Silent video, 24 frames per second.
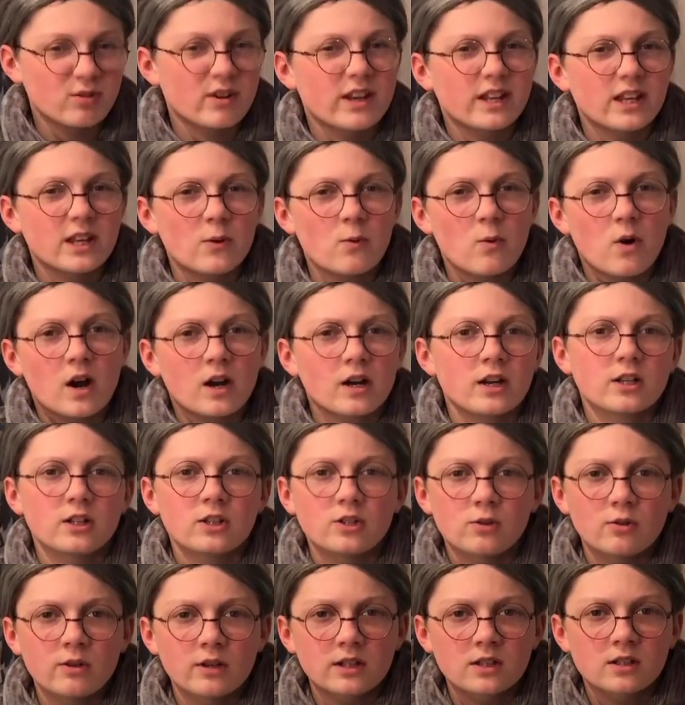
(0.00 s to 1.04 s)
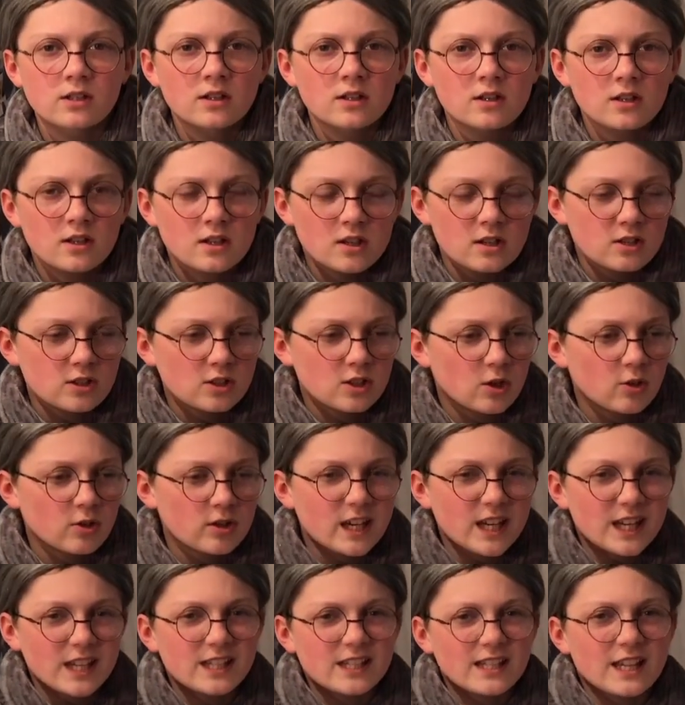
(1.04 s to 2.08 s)
really want to do it. So
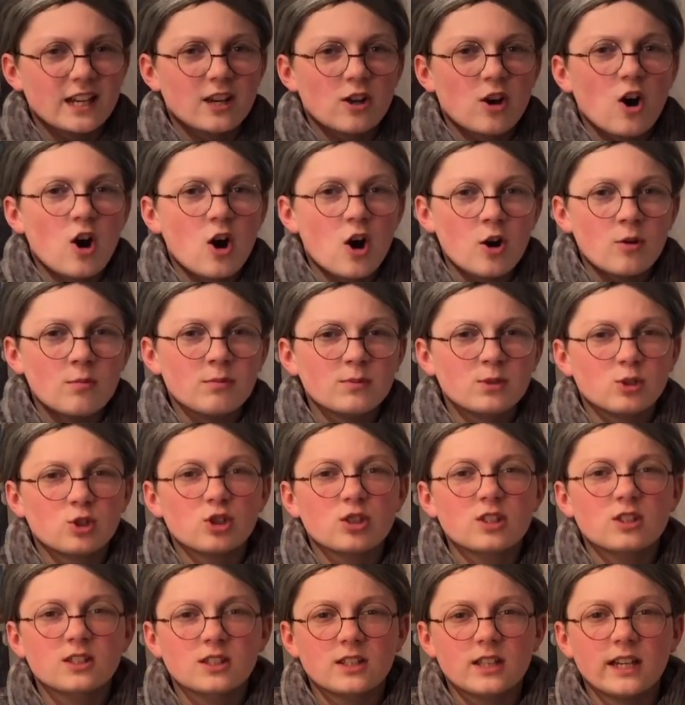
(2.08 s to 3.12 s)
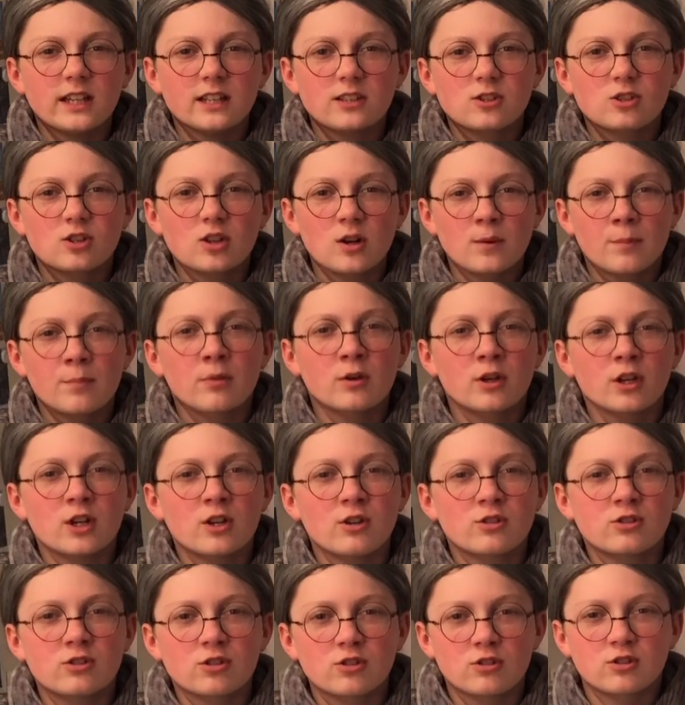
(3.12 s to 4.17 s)
kids at home, just get your
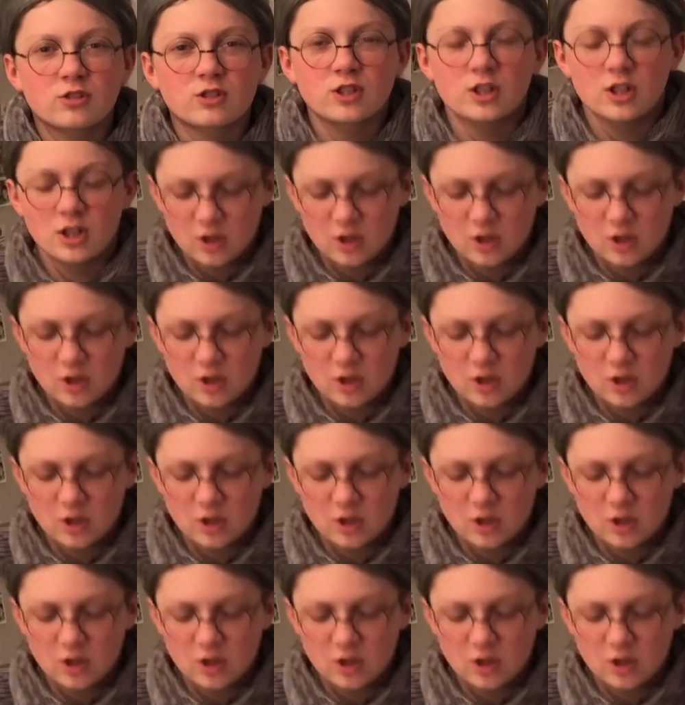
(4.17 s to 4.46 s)
producers to